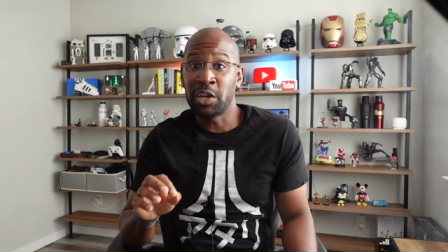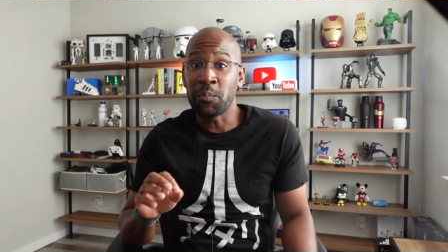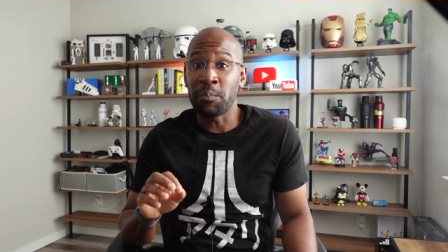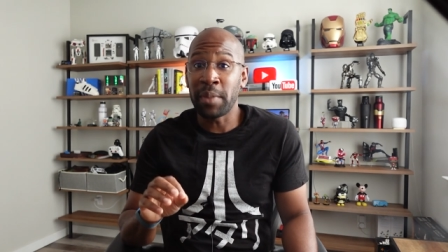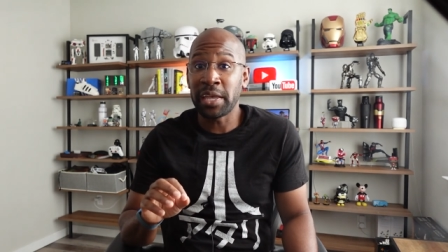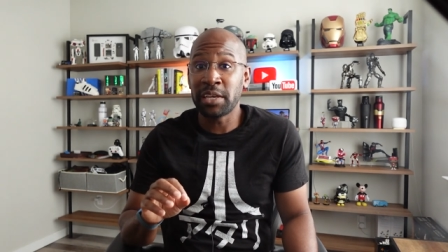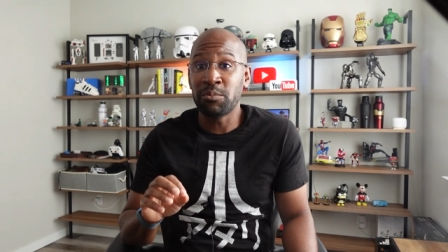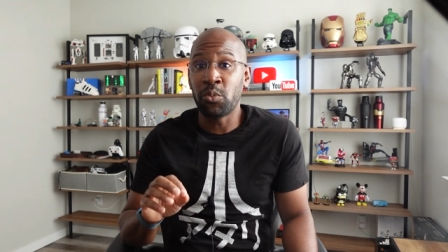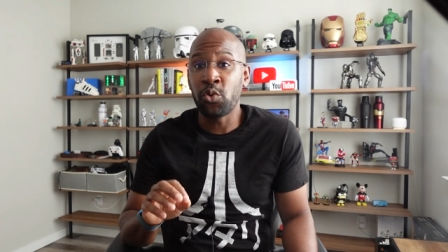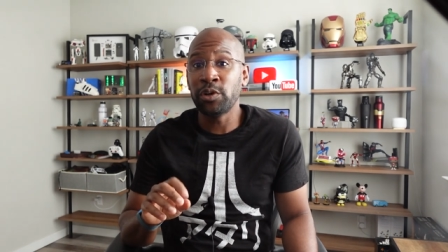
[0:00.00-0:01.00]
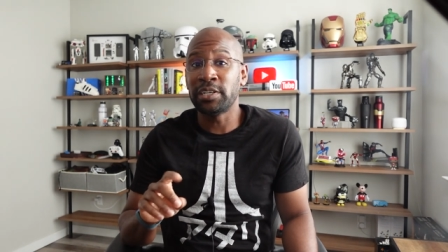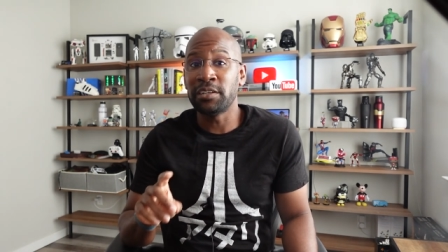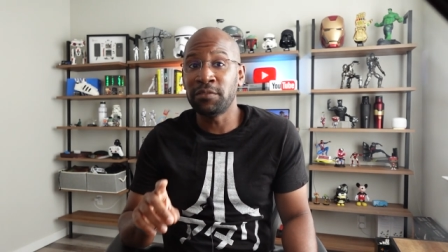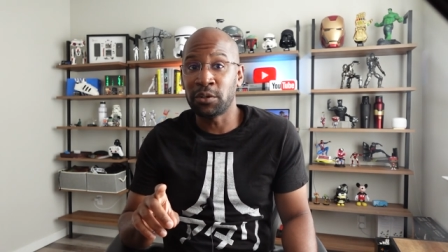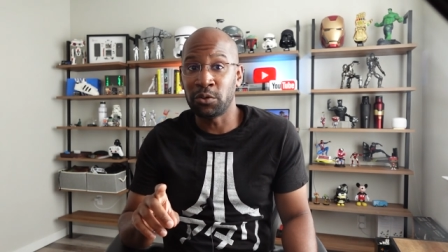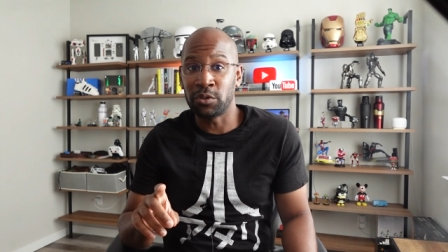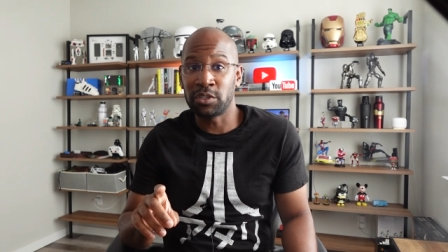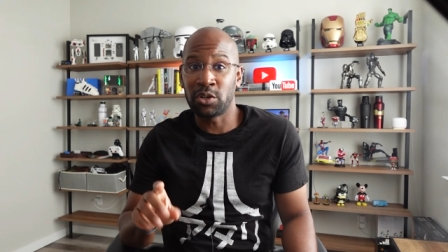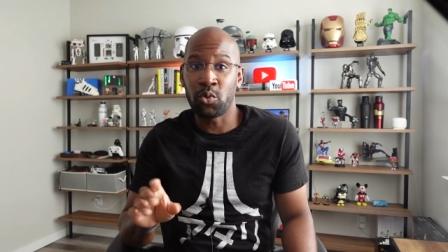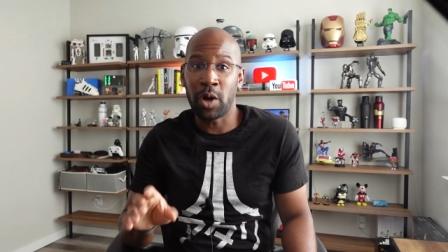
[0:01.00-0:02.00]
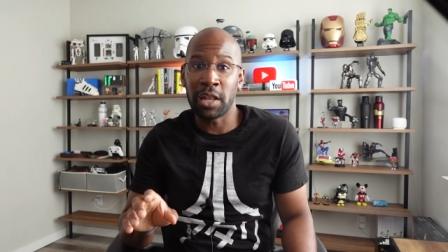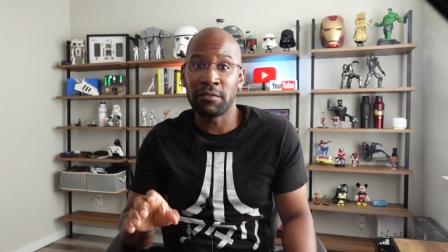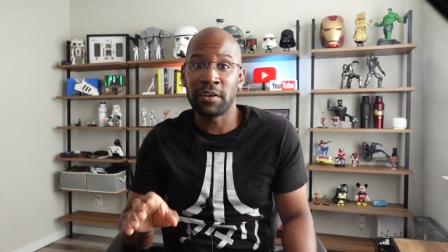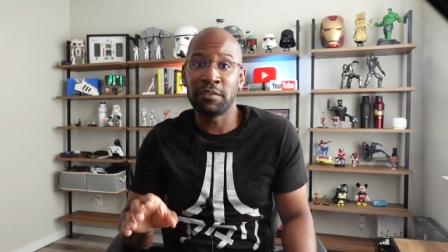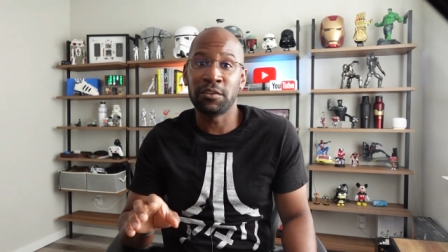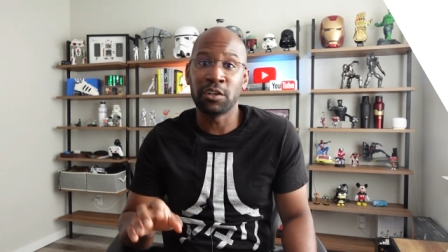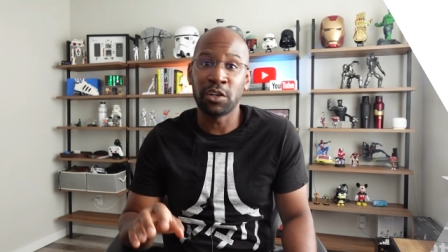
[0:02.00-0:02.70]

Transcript: could make it more difficult to qualify for